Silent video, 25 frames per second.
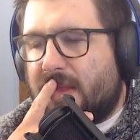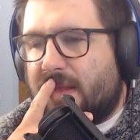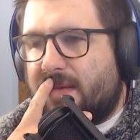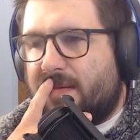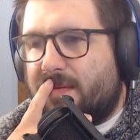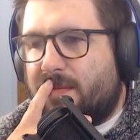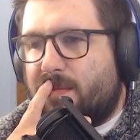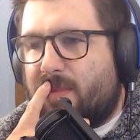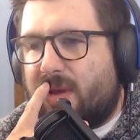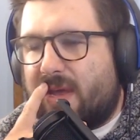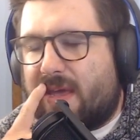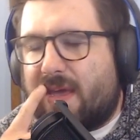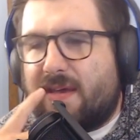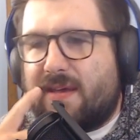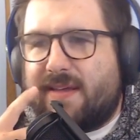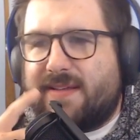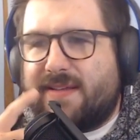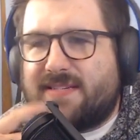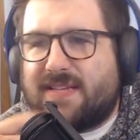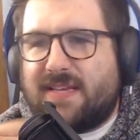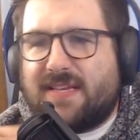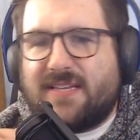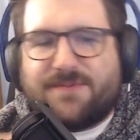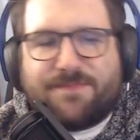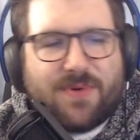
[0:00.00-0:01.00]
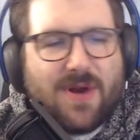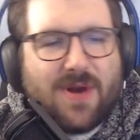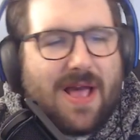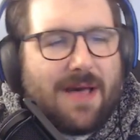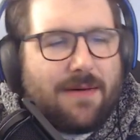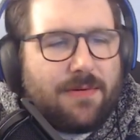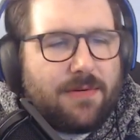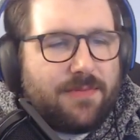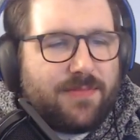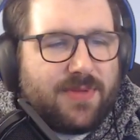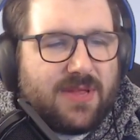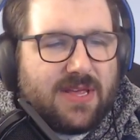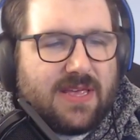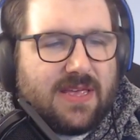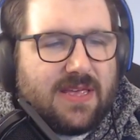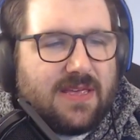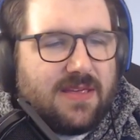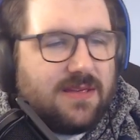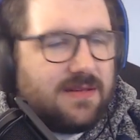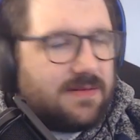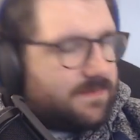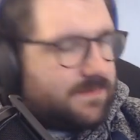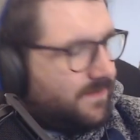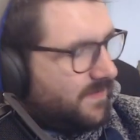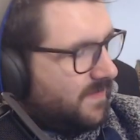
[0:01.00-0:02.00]
Because it's
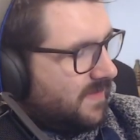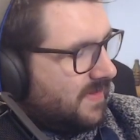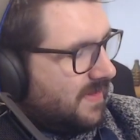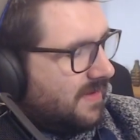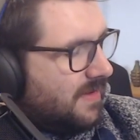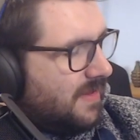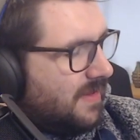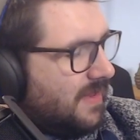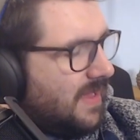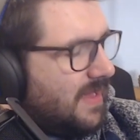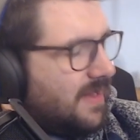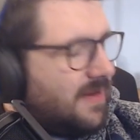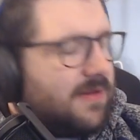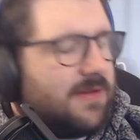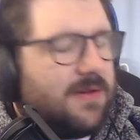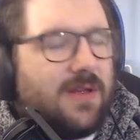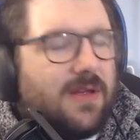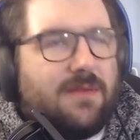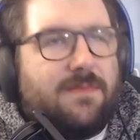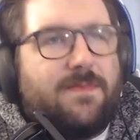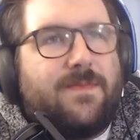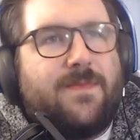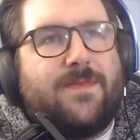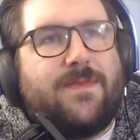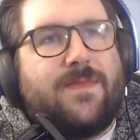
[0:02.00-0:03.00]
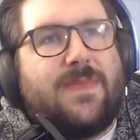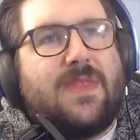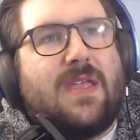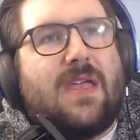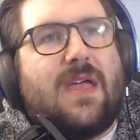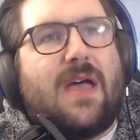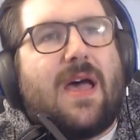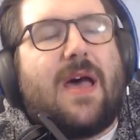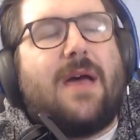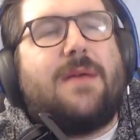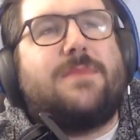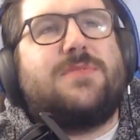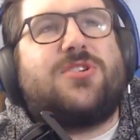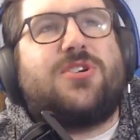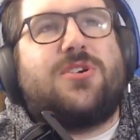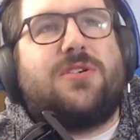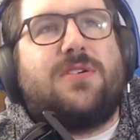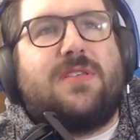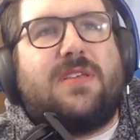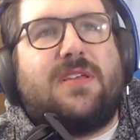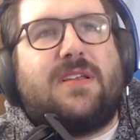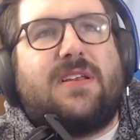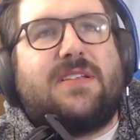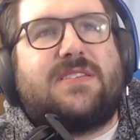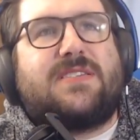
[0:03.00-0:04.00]
probably, and I'm sure
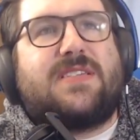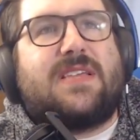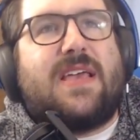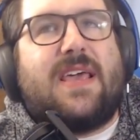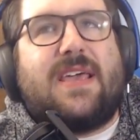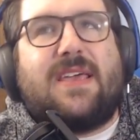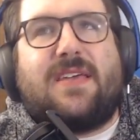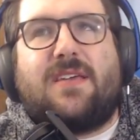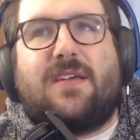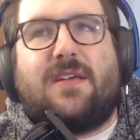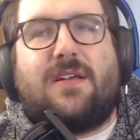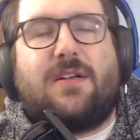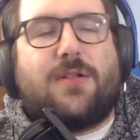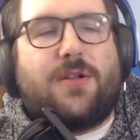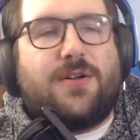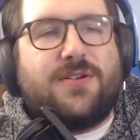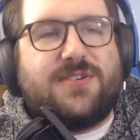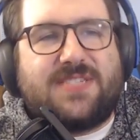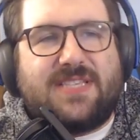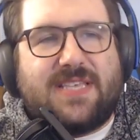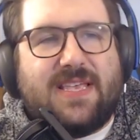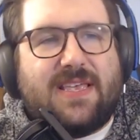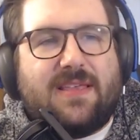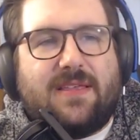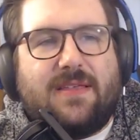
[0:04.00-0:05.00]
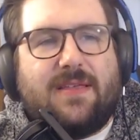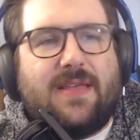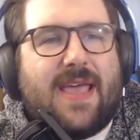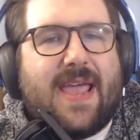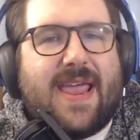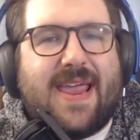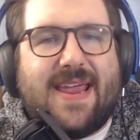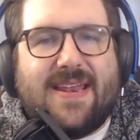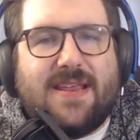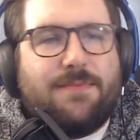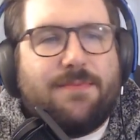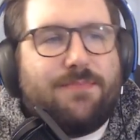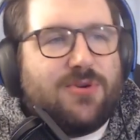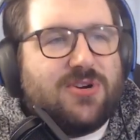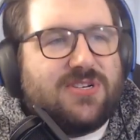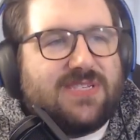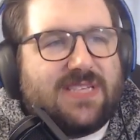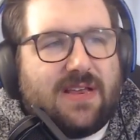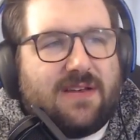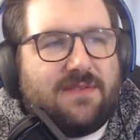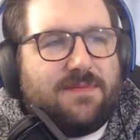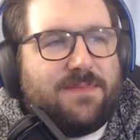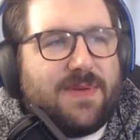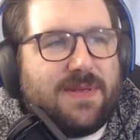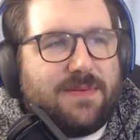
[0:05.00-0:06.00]
that it's like close to 80%
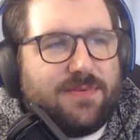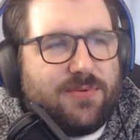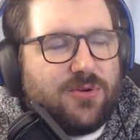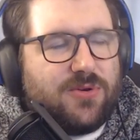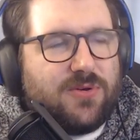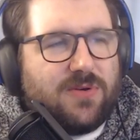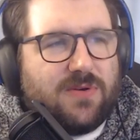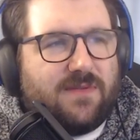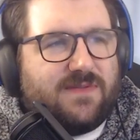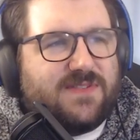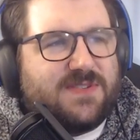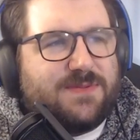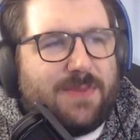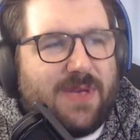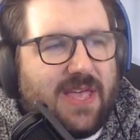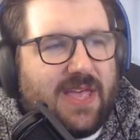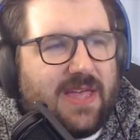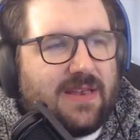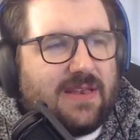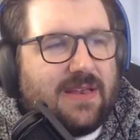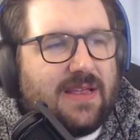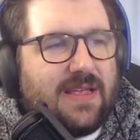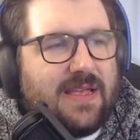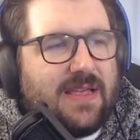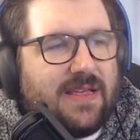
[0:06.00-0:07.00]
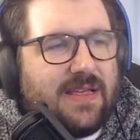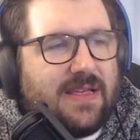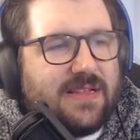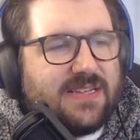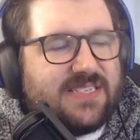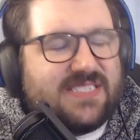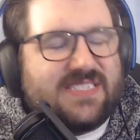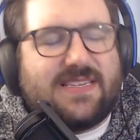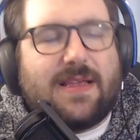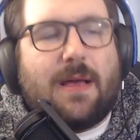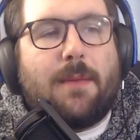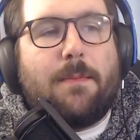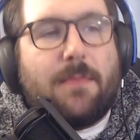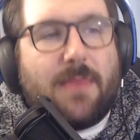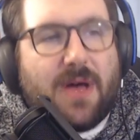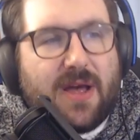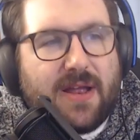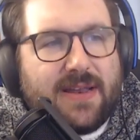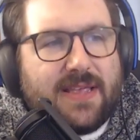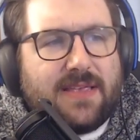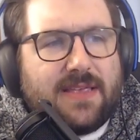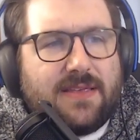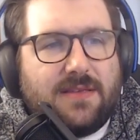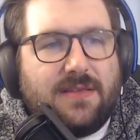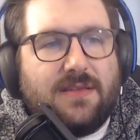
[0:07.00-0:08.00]
of people who have spent some
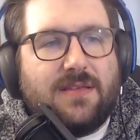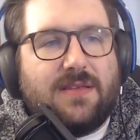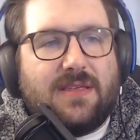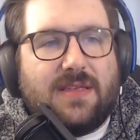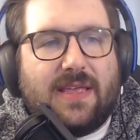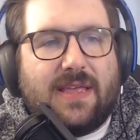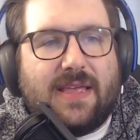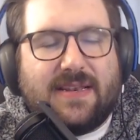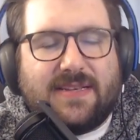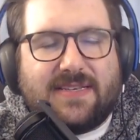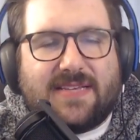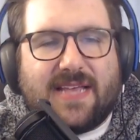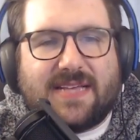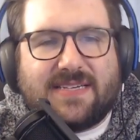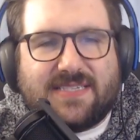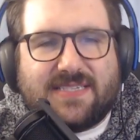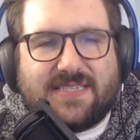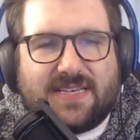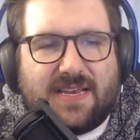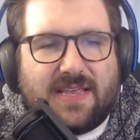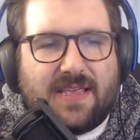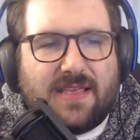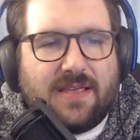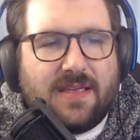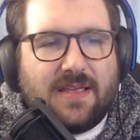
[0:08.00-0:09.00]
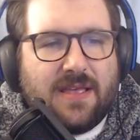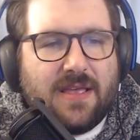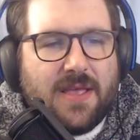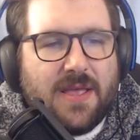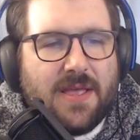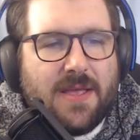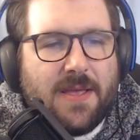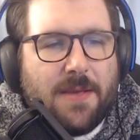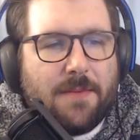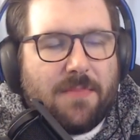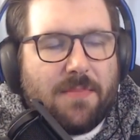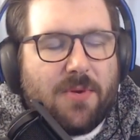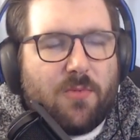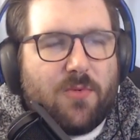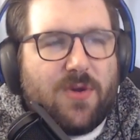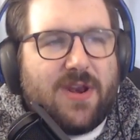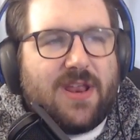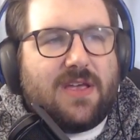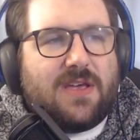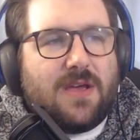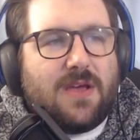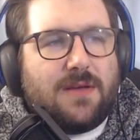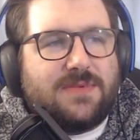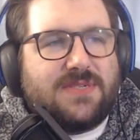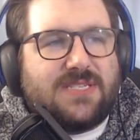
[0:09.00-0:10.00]
money in Destiny. But when it
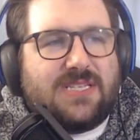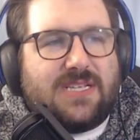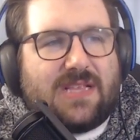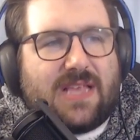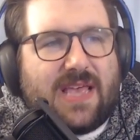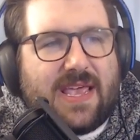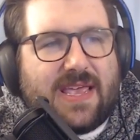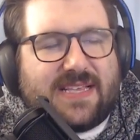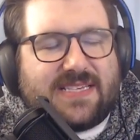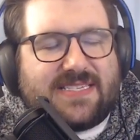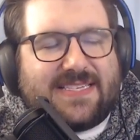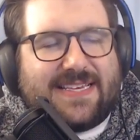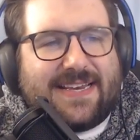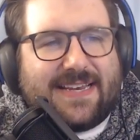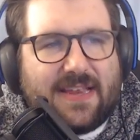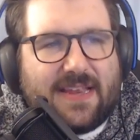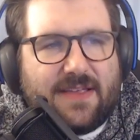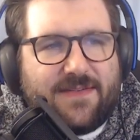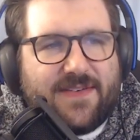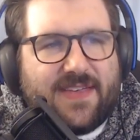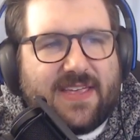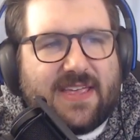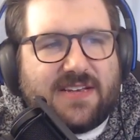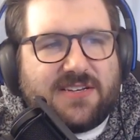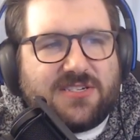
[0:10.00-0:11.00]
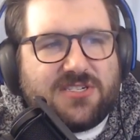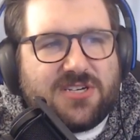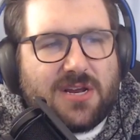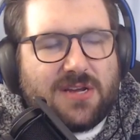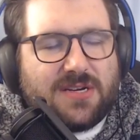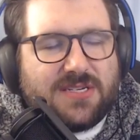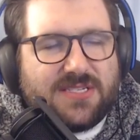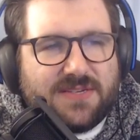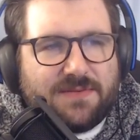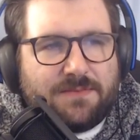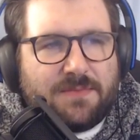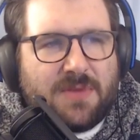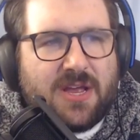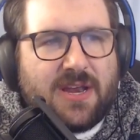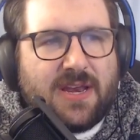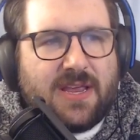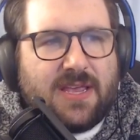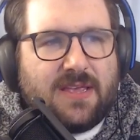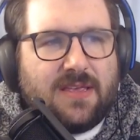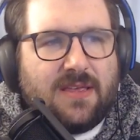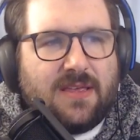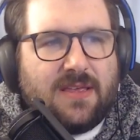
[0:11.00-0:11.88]
comes to like significant chunks of money,